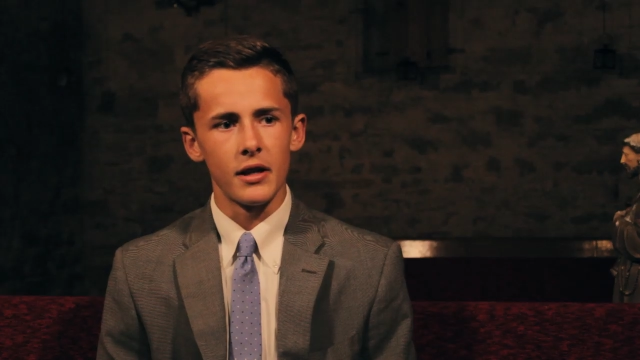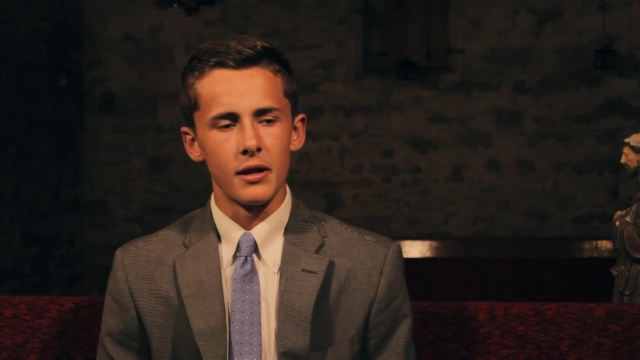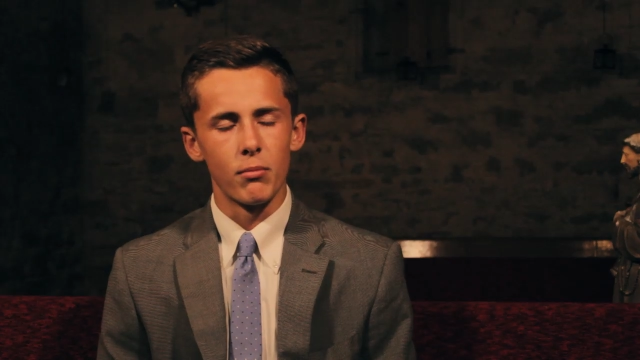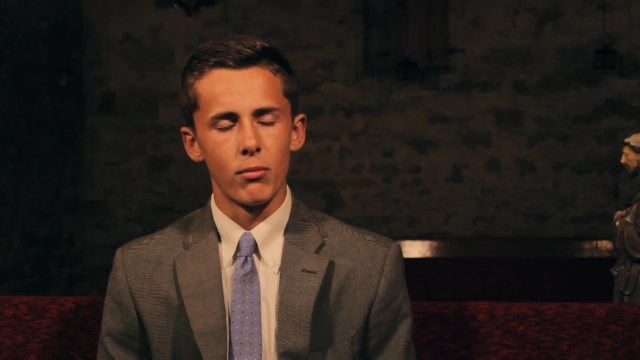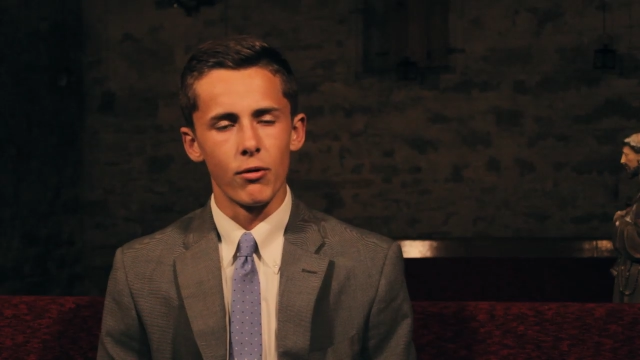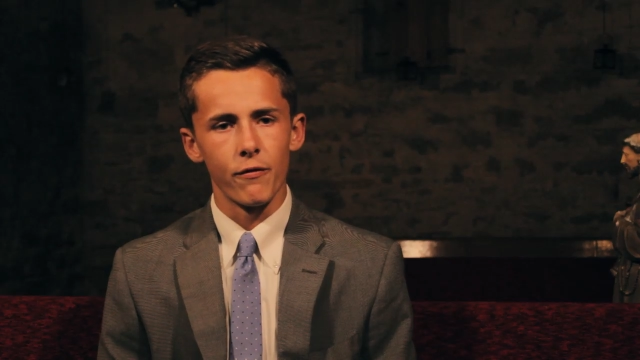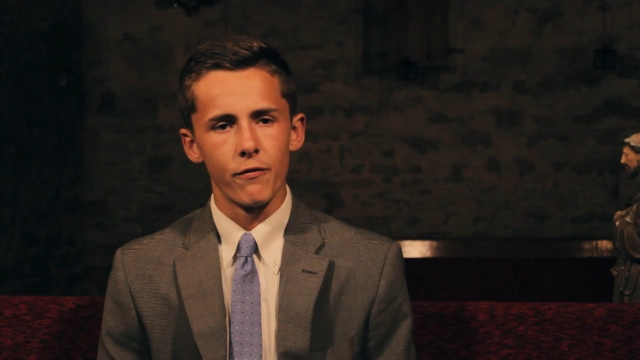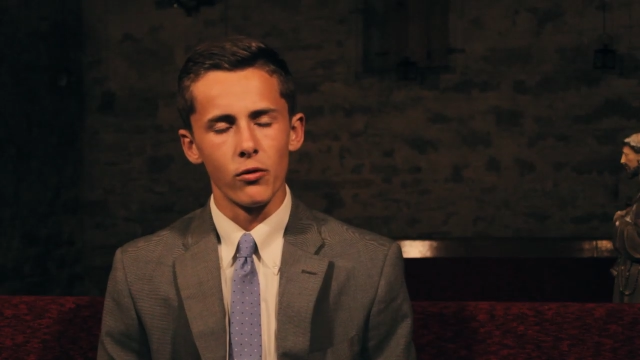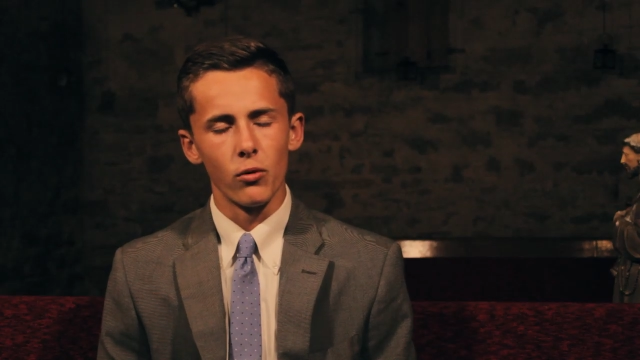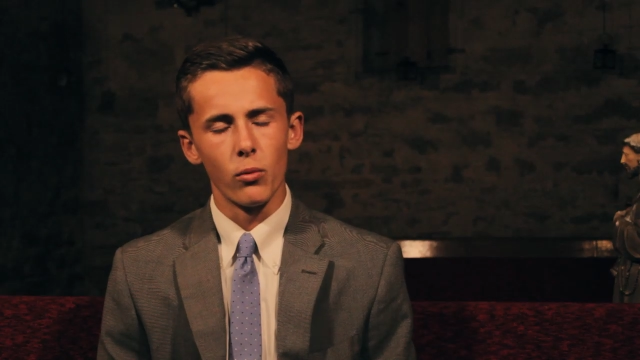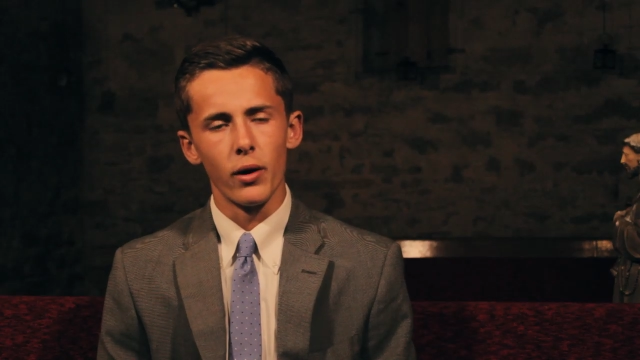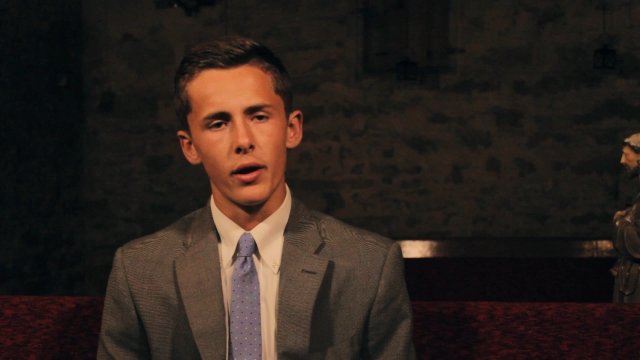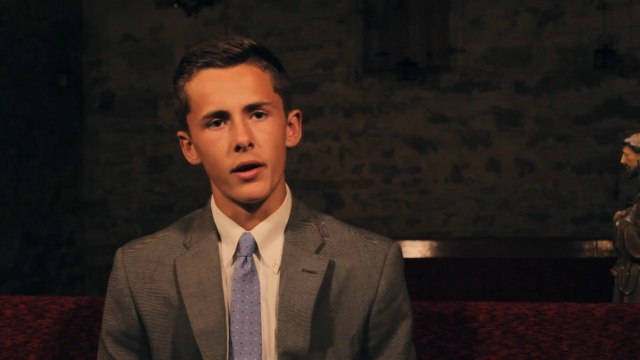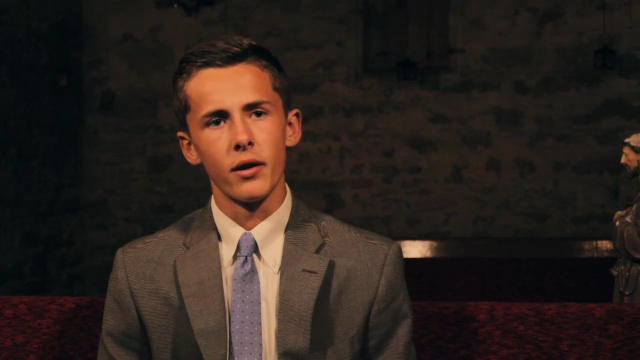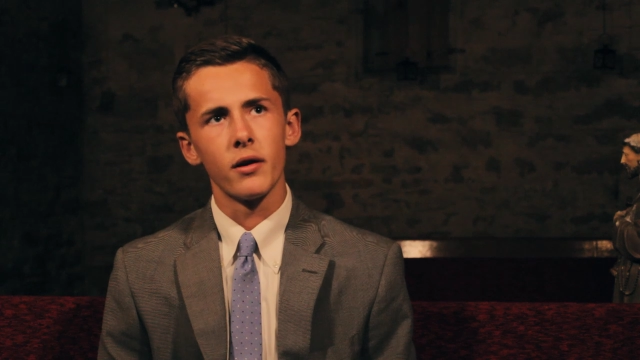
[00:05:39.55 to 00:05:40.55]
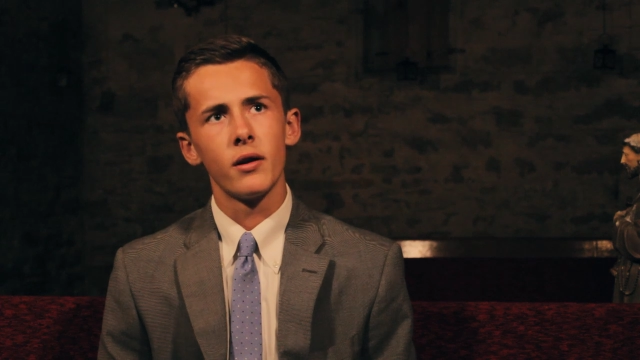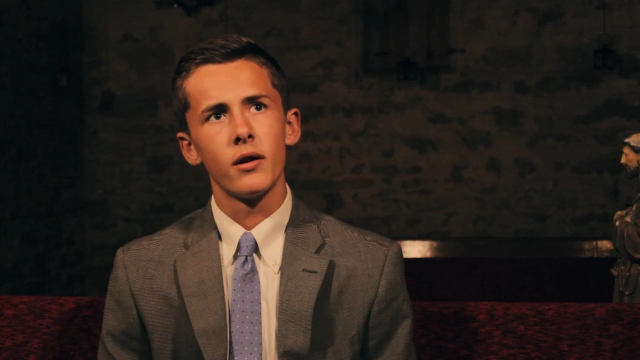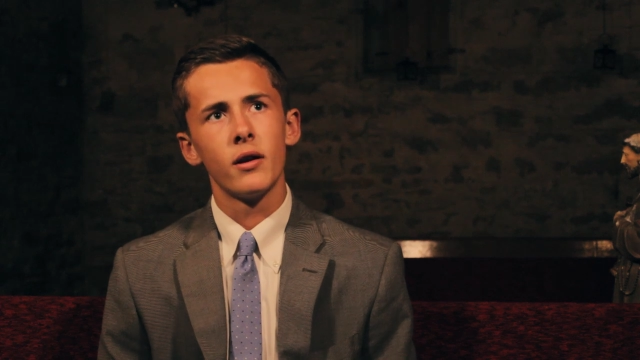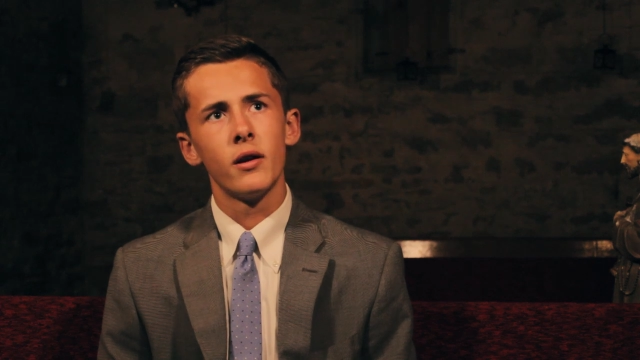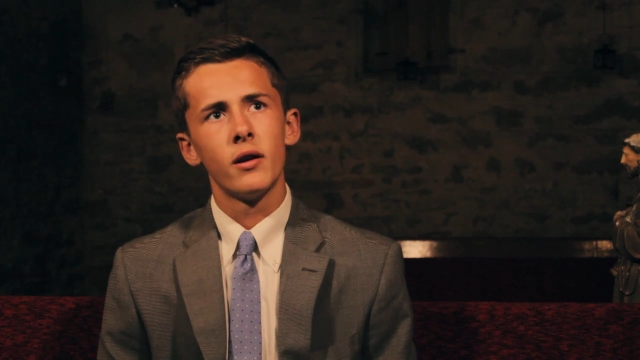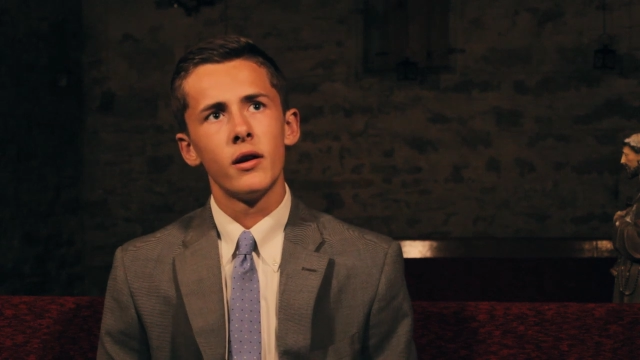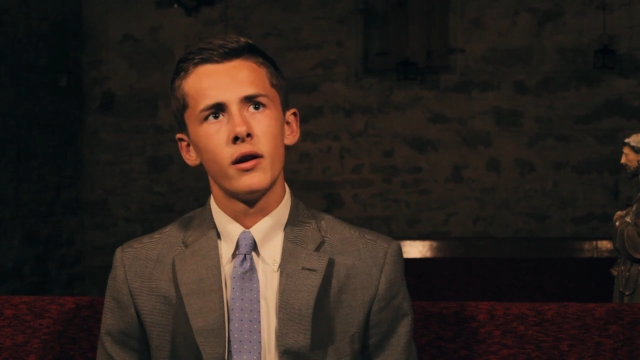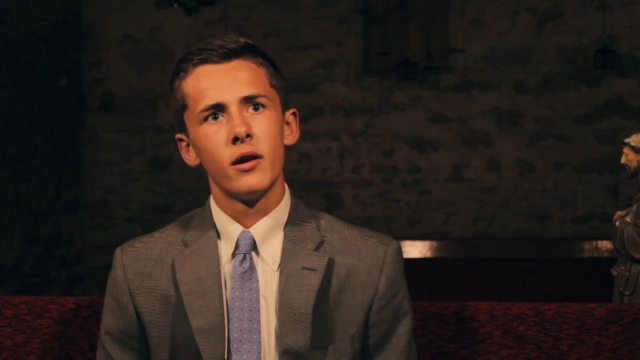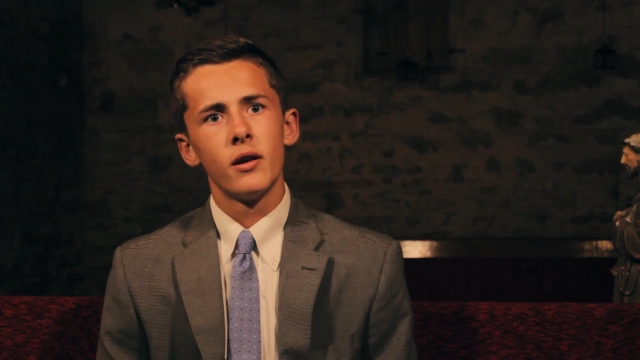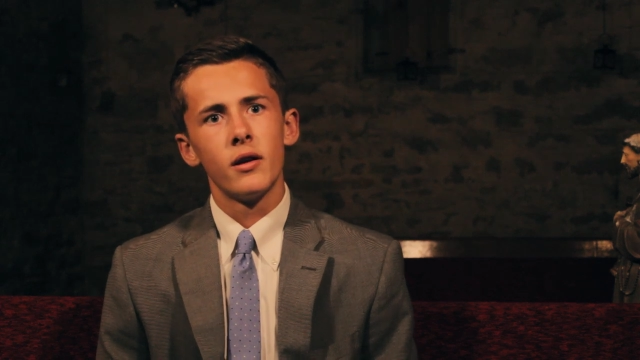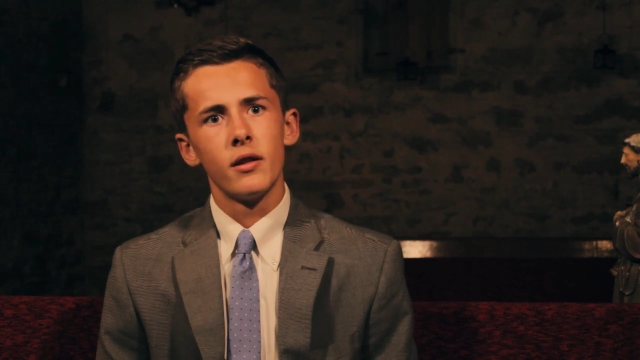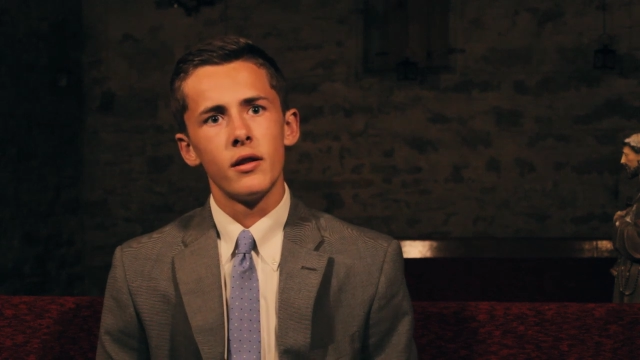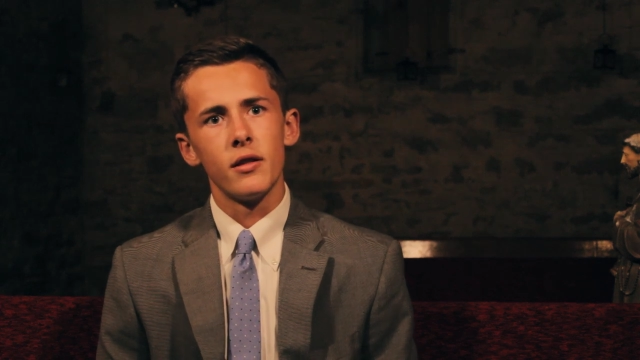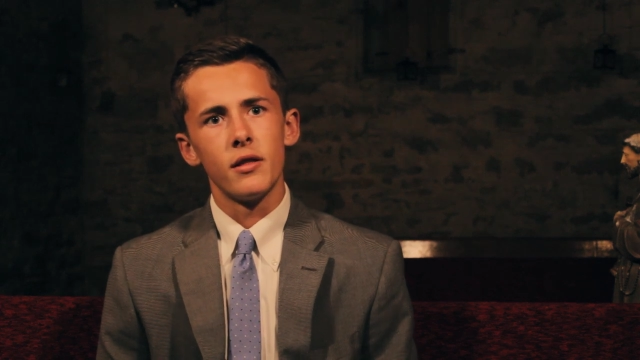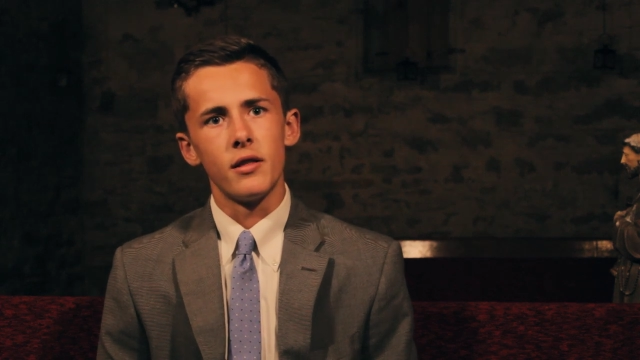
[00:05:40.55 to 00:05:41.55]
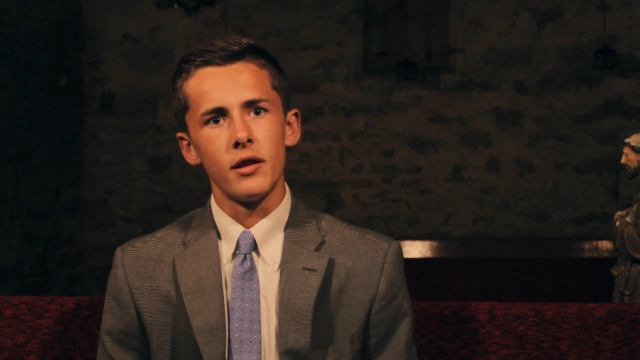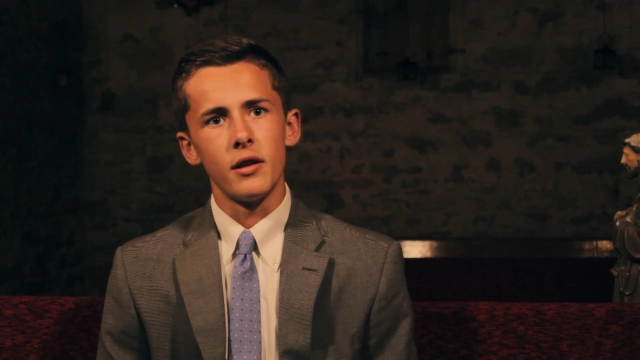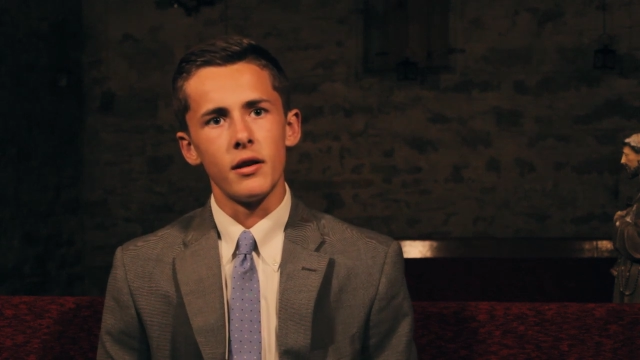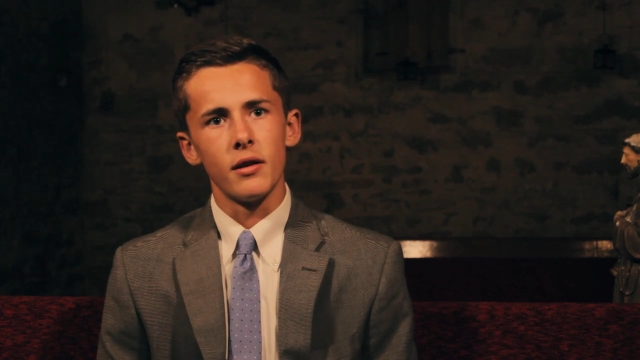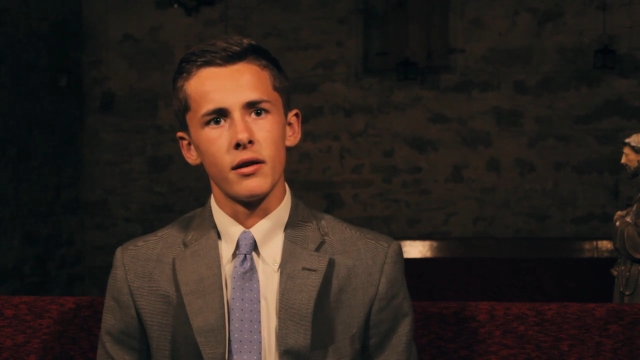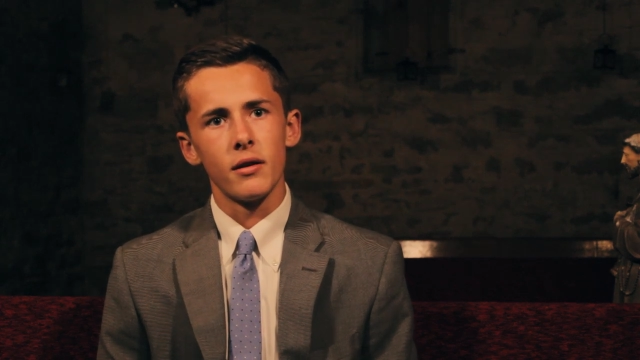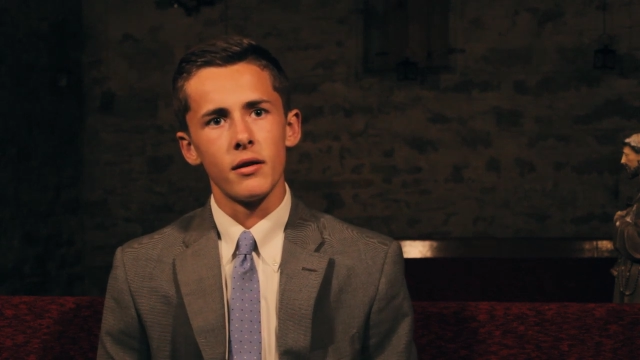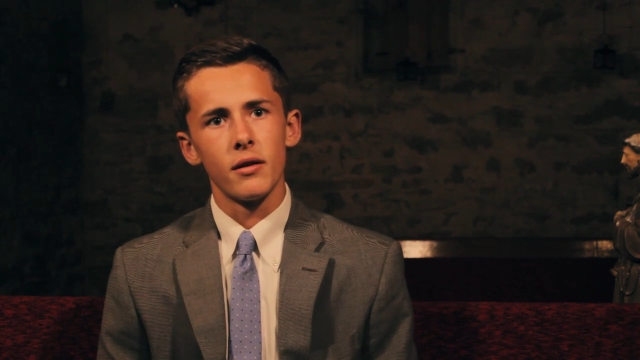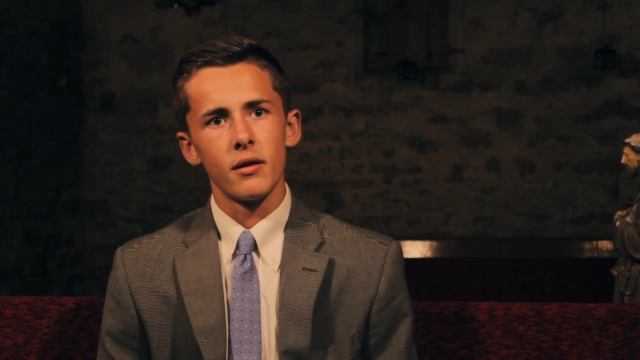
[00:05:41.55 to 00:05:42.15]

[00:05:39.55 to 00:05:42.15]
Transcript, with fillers: in a more full way. The